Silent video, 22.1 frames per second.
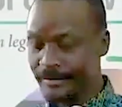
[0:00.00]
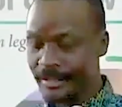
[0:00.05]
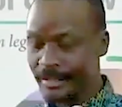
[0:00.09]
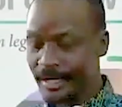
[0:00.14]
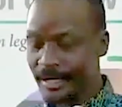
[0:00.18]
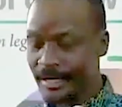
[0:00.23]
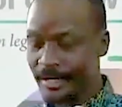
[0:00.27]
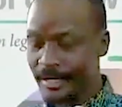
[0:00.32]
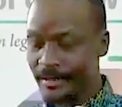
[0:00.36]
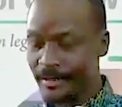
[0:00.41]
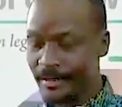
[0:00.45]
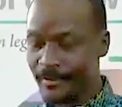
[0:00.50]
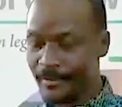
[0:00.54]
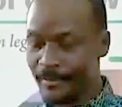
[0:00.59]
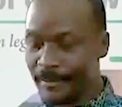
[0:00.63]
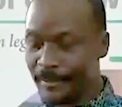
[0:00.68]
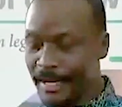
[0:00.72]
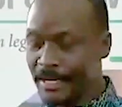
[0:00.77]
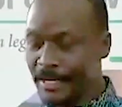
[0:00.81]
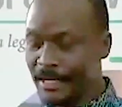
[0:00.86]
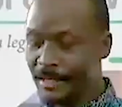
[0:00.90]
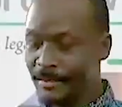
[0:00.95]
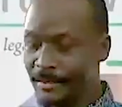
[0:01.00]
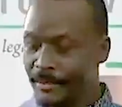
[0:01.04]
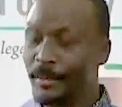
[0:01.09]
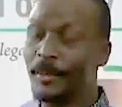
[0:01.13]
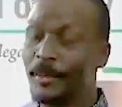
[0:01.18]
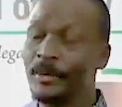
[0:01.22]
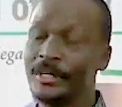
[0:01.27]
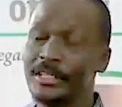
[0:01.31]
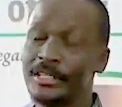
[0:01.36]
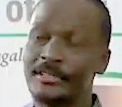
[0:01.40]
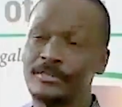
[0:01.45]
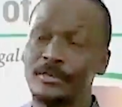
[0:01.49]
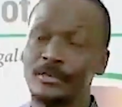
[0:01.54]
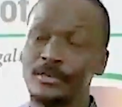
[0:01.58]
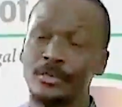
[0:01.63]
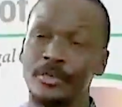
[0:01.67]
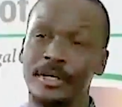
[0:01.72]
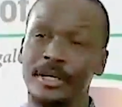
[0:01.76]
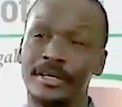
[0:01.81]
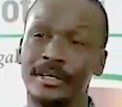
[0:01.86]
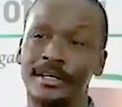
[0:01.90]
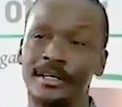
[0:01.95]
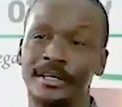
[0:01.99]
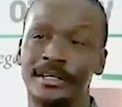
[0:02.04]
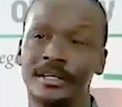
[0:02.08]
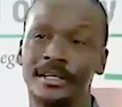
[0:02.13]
uh, main points for today,